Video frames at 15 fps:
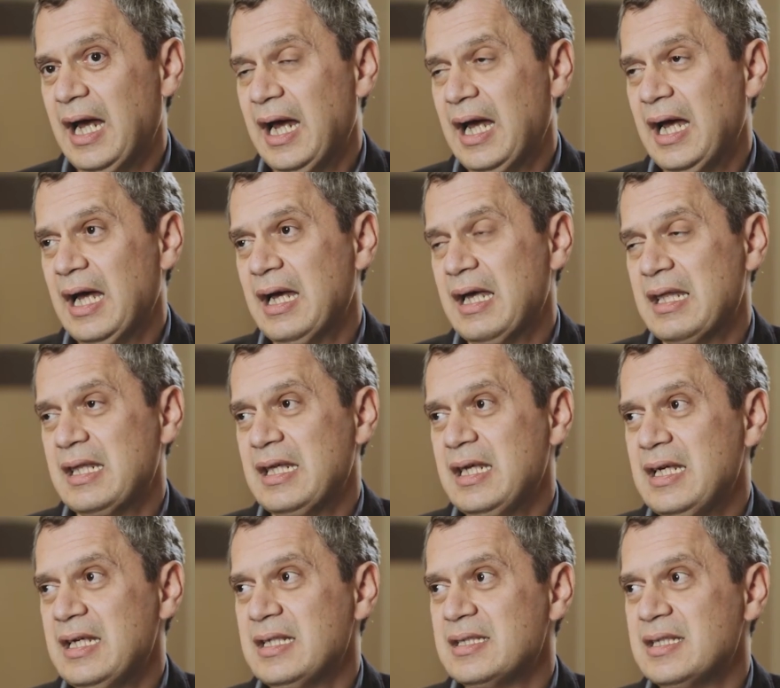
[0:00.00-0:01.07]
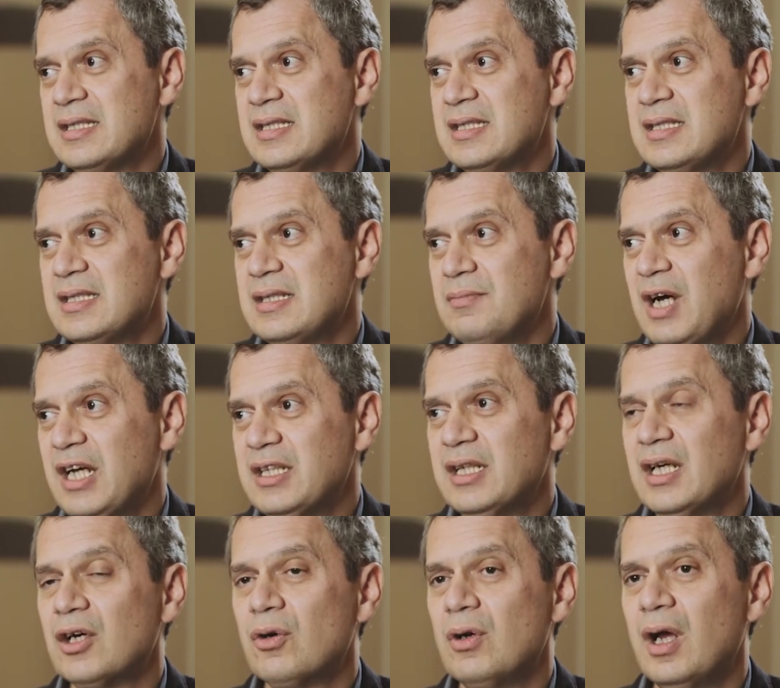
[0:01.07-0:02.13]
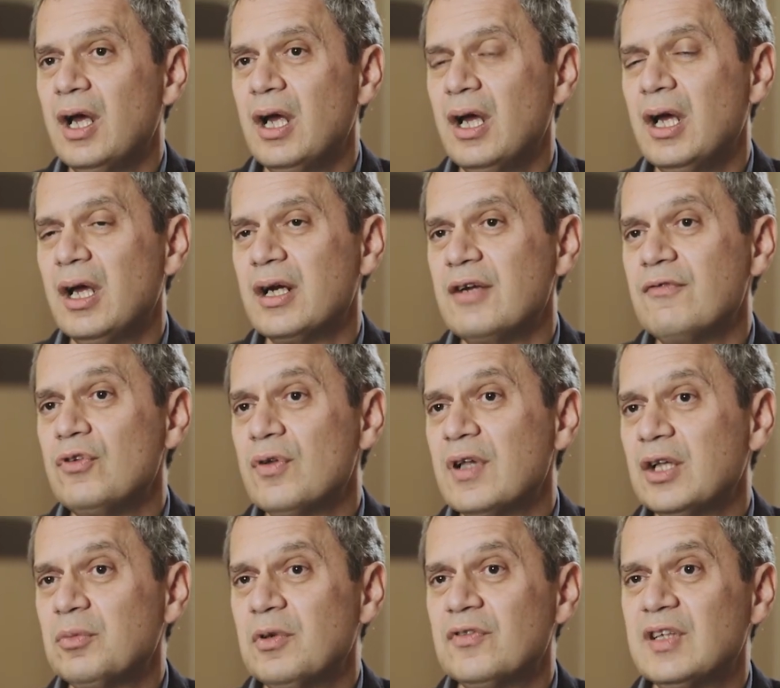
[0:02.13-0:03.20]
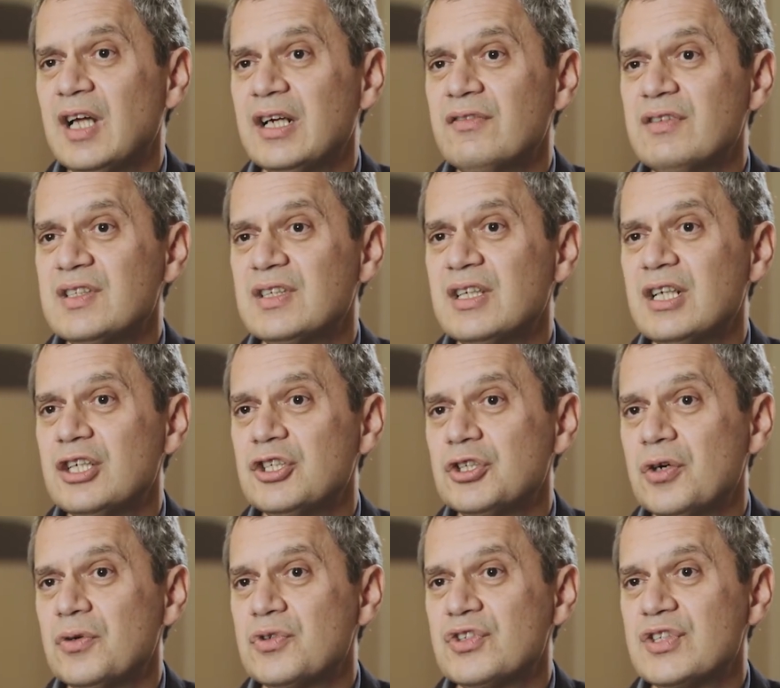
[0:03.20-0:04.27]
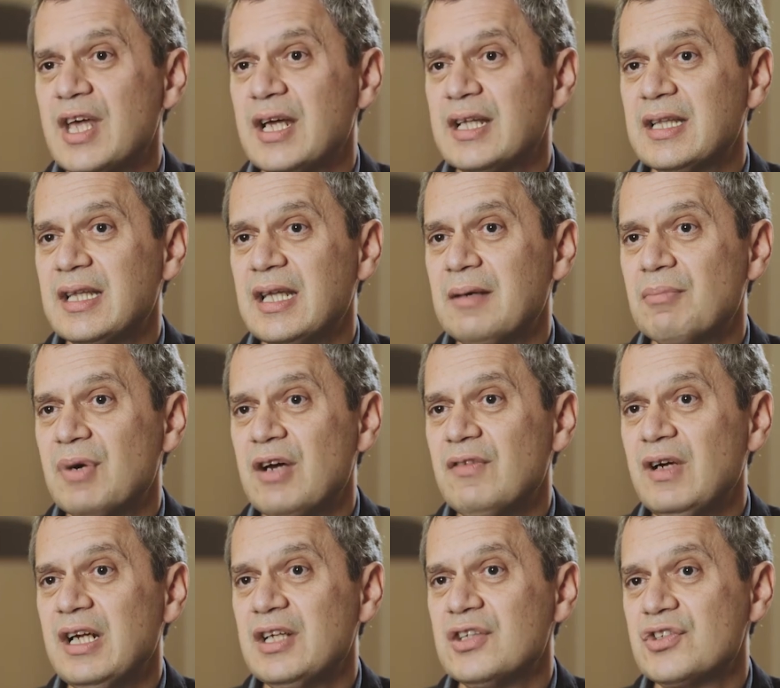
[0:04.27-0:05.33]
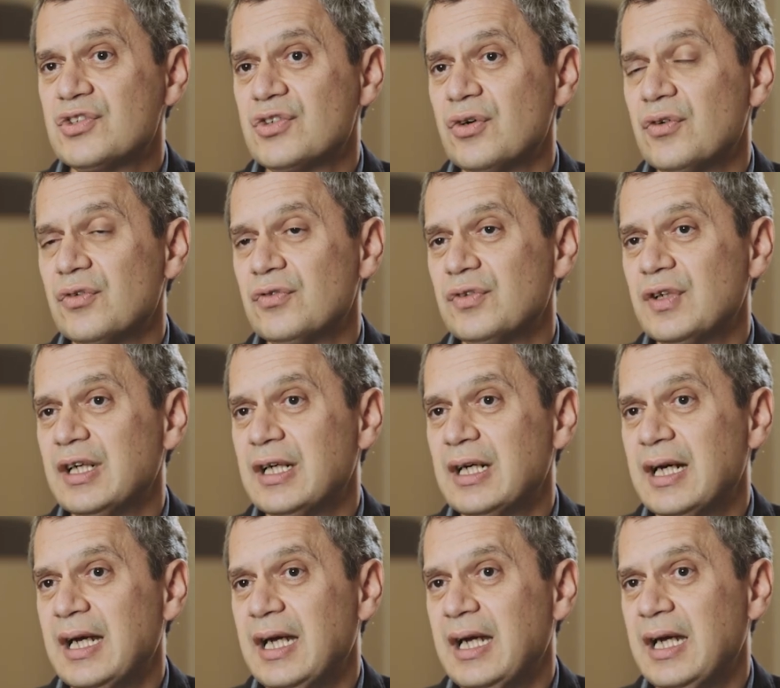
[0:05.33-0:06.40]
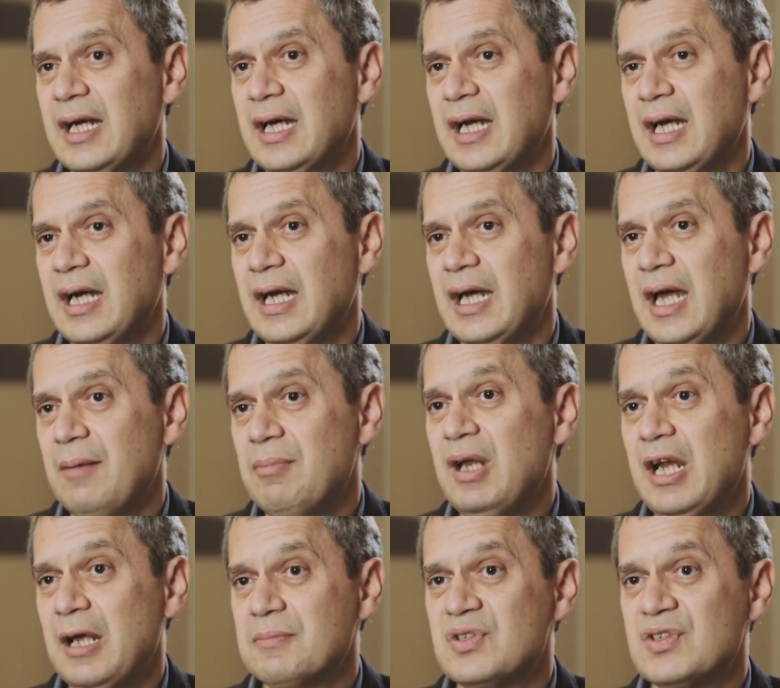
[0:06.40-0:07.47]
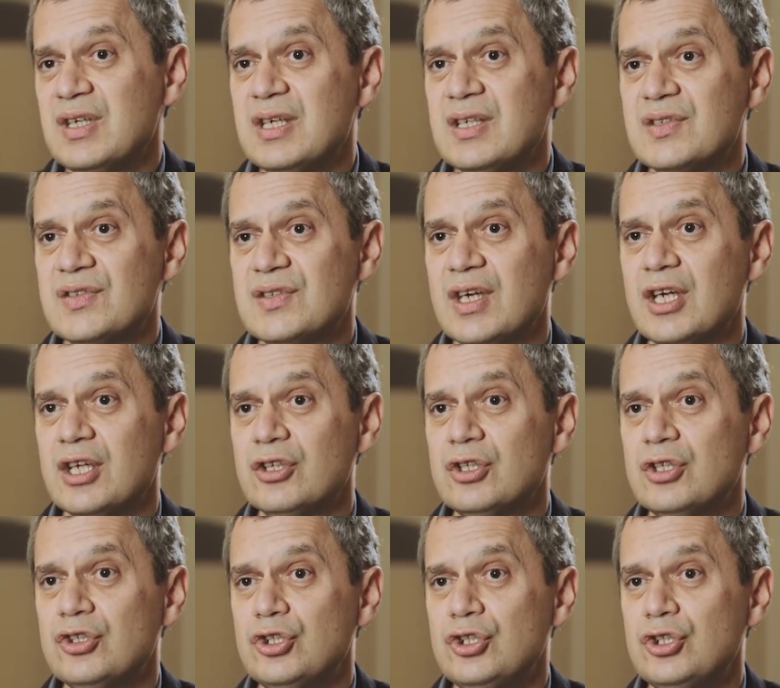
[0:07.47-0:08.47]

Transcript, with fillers: uh, the systematic uh, review that we've done recently shows that the prevalence of uh, uh, epilepsy is uh,